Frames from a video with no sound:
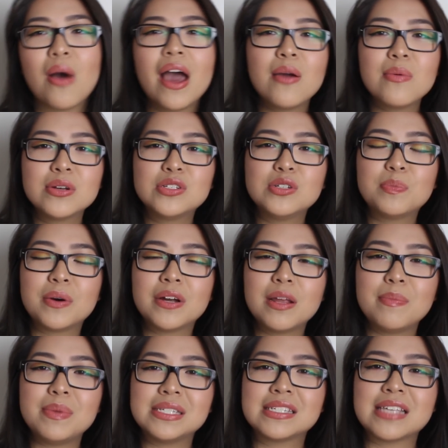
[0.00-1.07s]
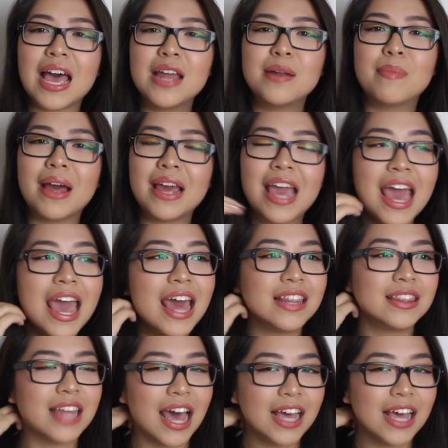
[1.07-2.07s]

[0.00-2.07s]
Why would you put it beside my head?